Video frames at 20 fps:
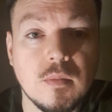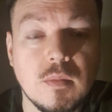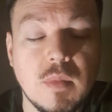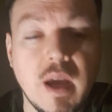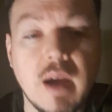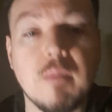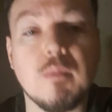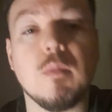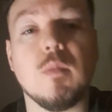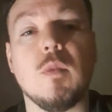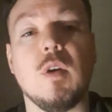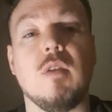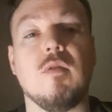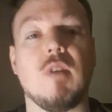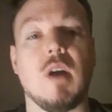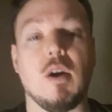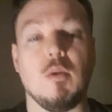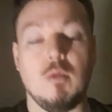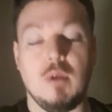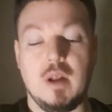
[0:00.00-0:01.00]
Yeah, we're
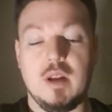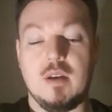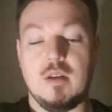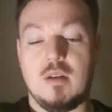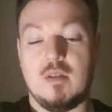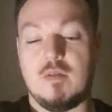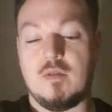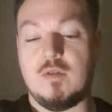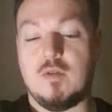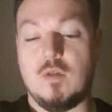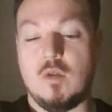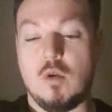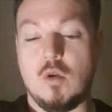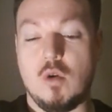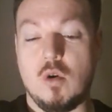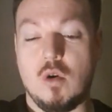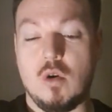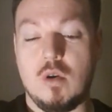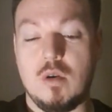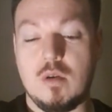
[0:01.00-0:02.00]
rolling
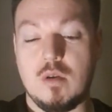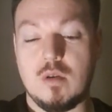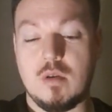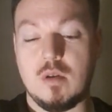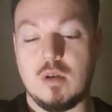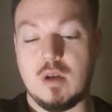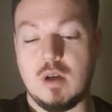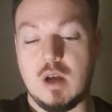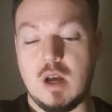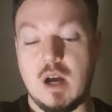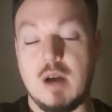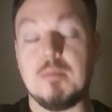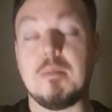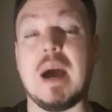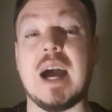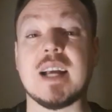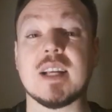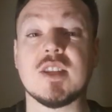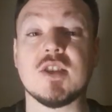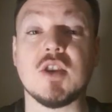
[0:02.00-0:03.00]
for
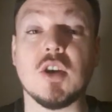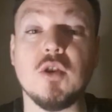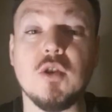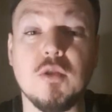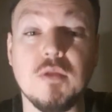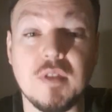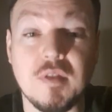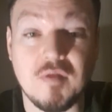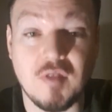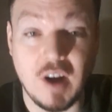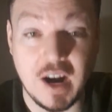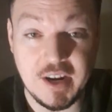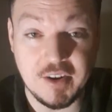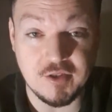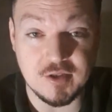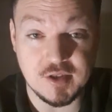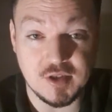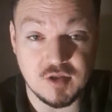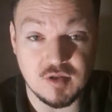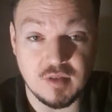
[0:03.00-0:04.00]
back to the
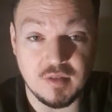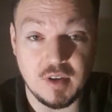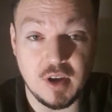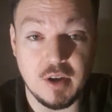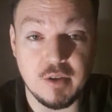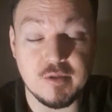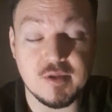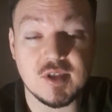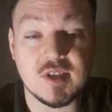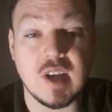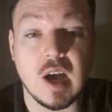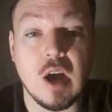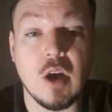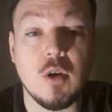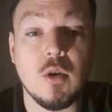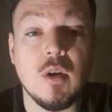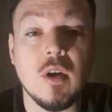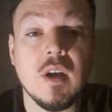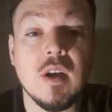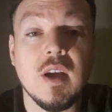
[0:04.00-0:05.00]
fragrance reviews.
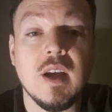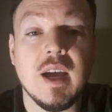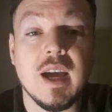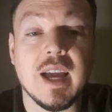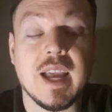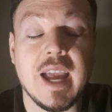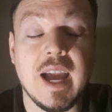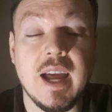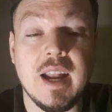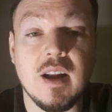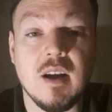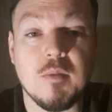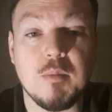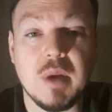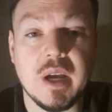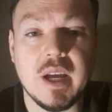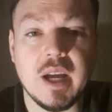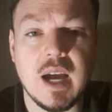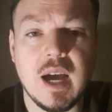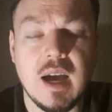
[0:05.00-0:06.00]
So again, I've
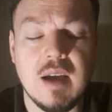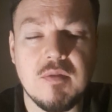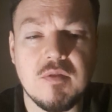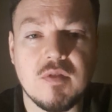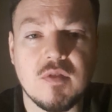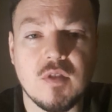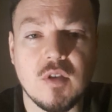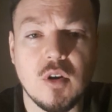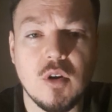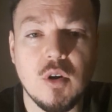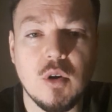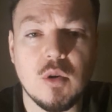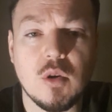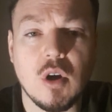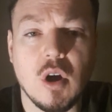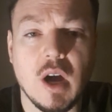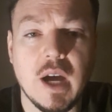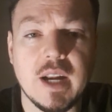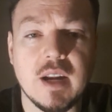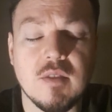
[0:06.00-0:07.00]
been going through
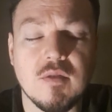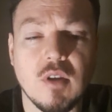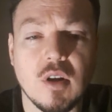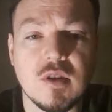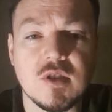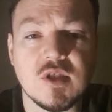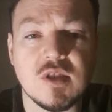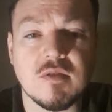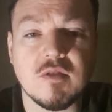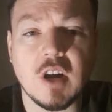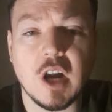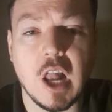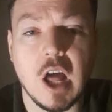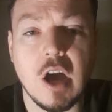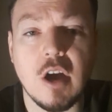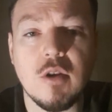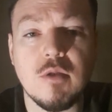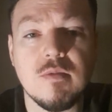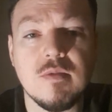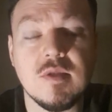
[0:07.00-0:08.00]
kind of lots of
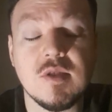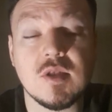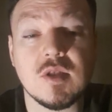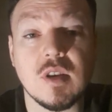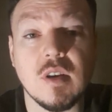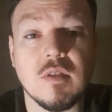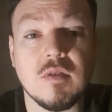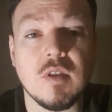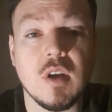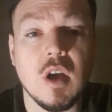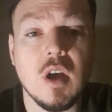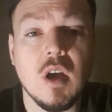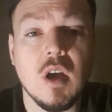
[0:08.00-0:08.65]
clones of